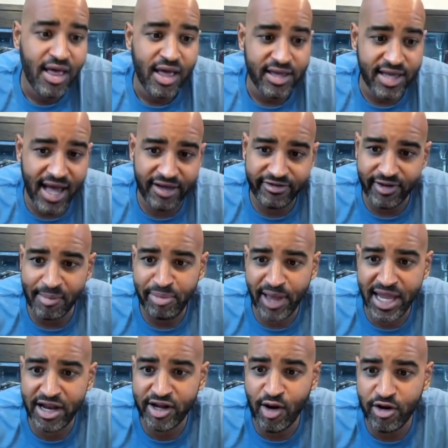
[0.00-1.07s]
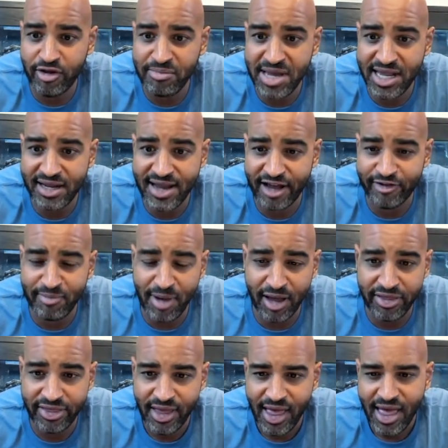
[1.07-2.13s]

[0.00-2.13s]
Yes, I'm planning to go to the meeting next month.